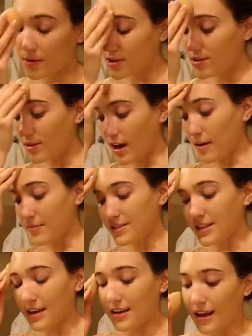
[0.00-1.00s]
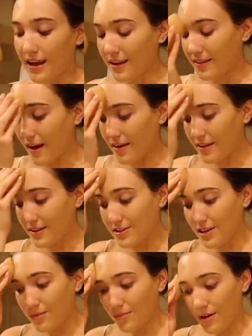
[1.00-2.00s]
I'm gonna do that. I'm excited to edit that. I think
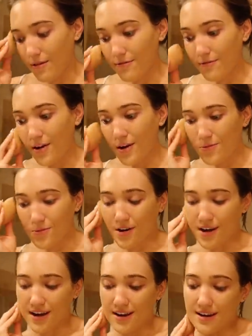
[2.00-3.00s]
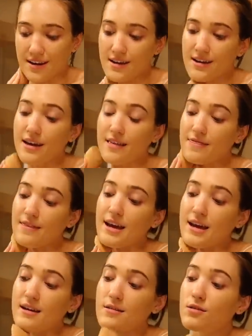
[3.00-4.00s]
it's gonna be a fun one. And
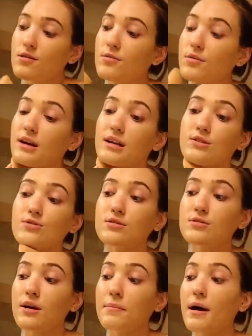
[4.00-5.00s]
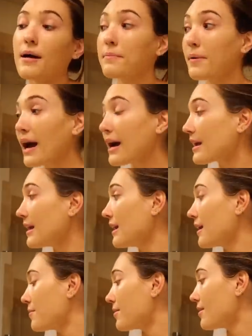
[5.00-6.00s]
then we're gonna do some
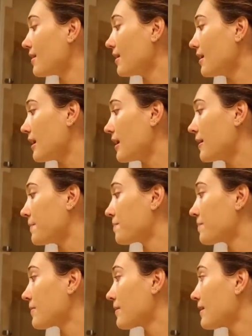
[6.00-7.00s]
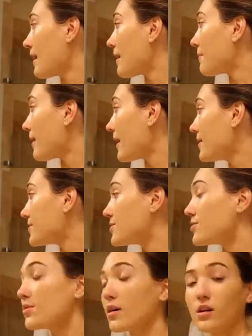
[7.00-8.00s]
unpacking. I'm thinking I might
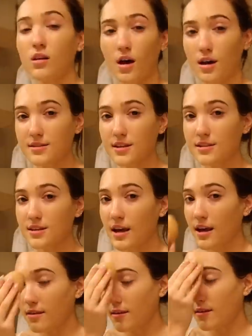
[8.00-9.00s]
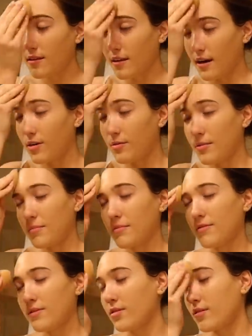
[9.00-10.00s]
do the closet today. I think that that'll make
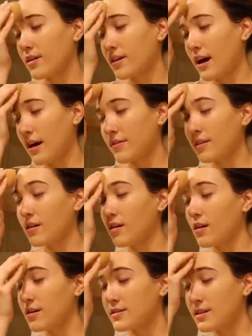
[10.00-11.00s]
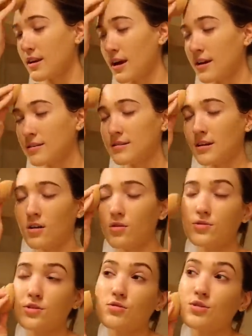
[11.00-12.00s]
me feel good having the closet next, and
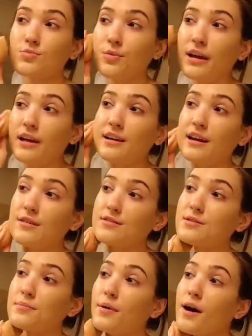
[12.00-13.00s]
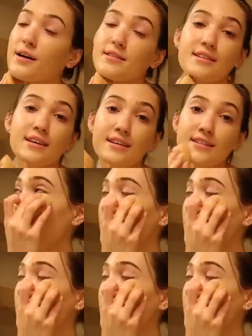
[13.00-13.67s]
also just breaking down some boxes.